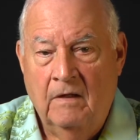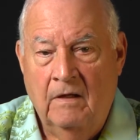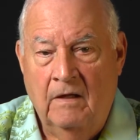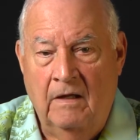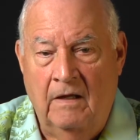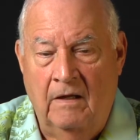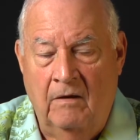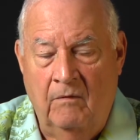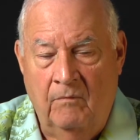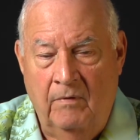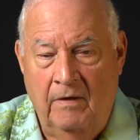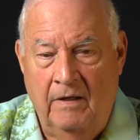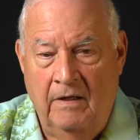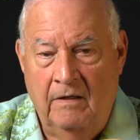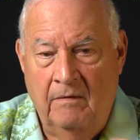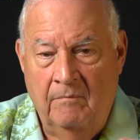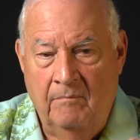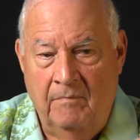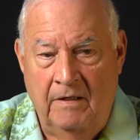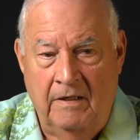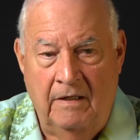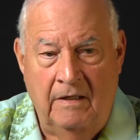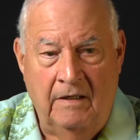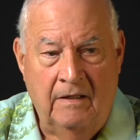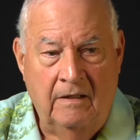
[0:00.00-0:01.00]
And we had a
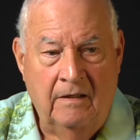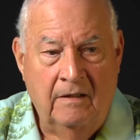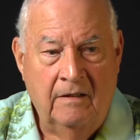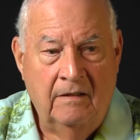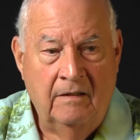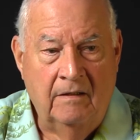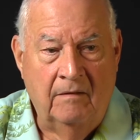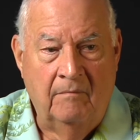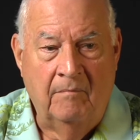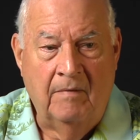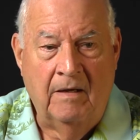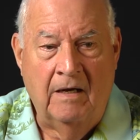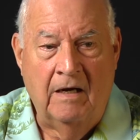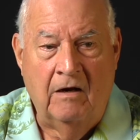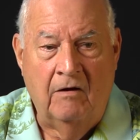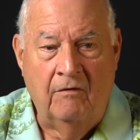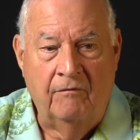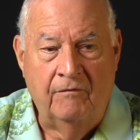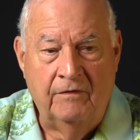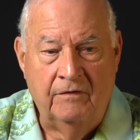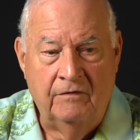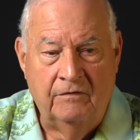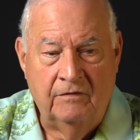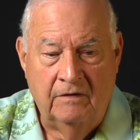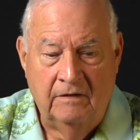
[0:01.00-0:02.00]
meeting at my
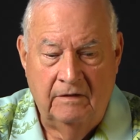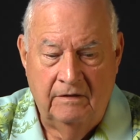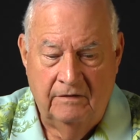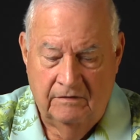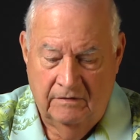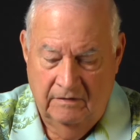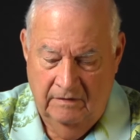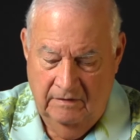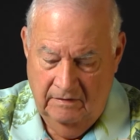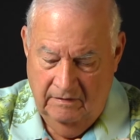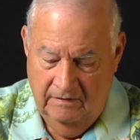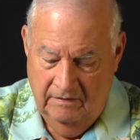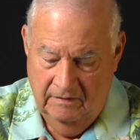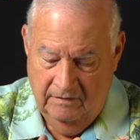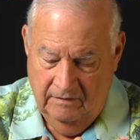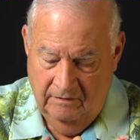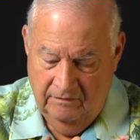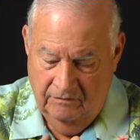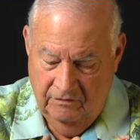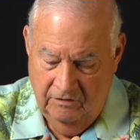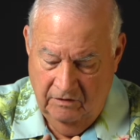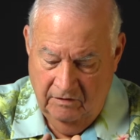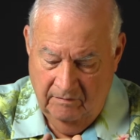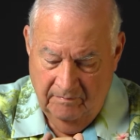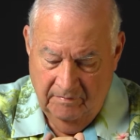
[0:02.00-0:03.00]
office, and he said, uh,
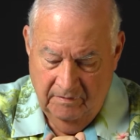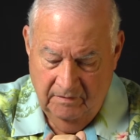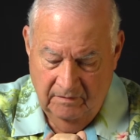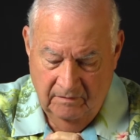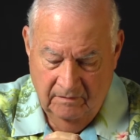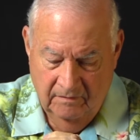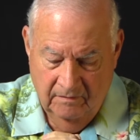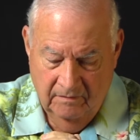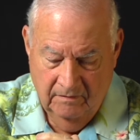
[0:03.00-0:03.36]
Chairman,